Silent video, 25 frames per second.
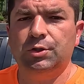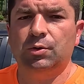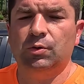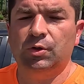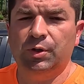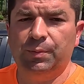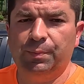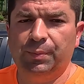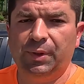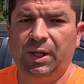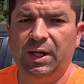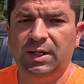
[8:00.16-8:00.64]
to
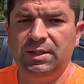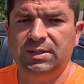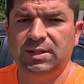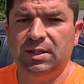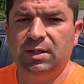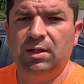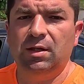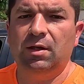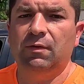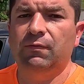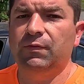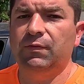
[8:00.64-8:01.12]
replace
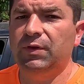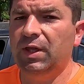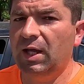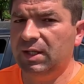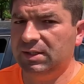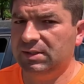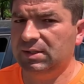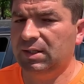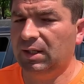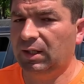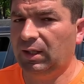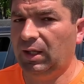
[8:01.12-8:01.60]
it if
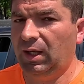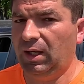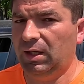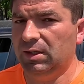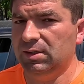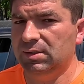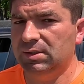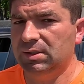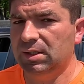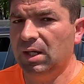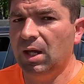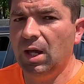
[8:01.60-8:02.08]
that's the
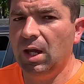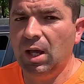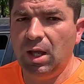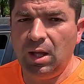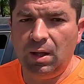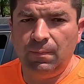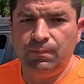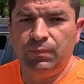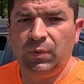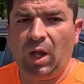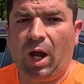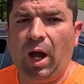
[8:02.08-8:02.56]
case.
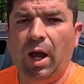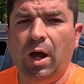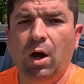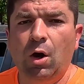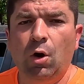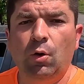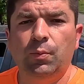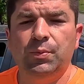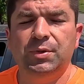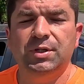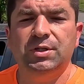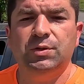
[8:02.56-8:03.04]
I
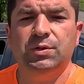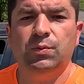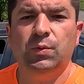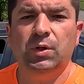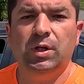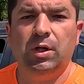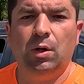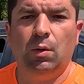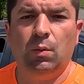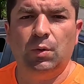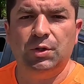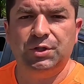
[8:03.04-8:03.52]
hope this
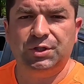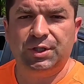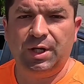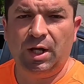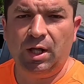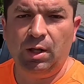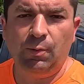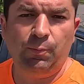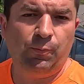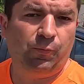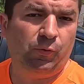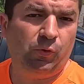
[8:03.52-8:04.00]
video was
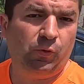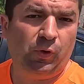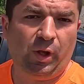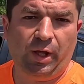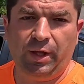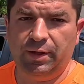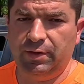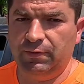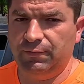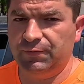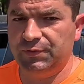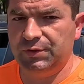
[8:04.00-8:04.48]
helpful,
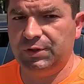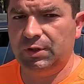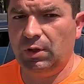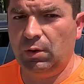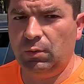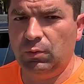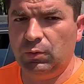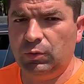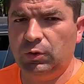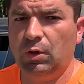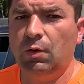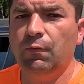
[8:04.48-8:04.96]
and if
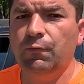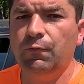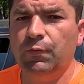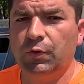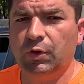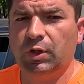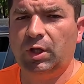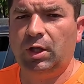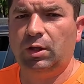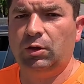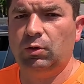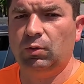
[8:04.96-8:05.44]
so, don't
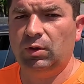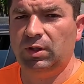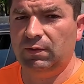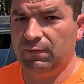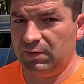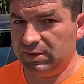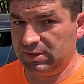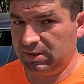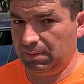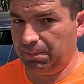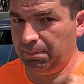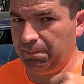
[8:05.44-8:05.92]
forget to give
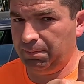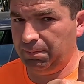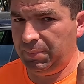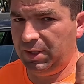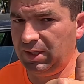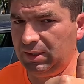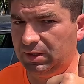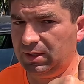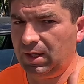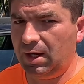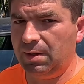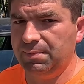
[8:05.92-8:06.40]
us a
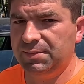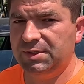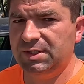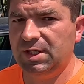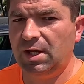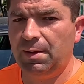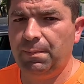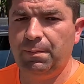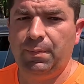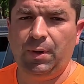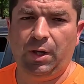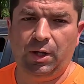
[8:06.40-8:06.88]
big thumbs
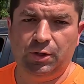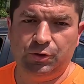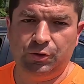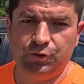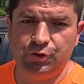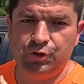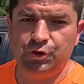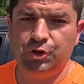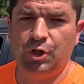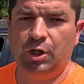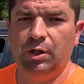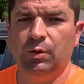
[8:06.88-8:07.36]
up and
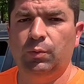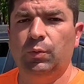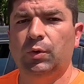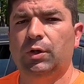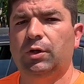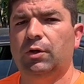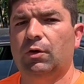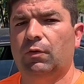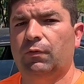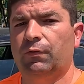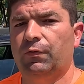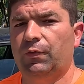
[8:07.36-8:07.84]
share it
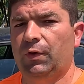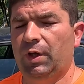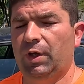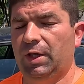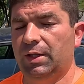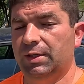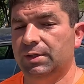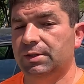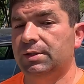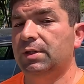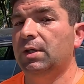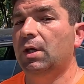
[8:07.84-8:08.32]
with your
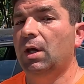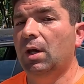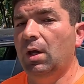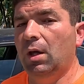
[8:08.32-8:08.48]
friends.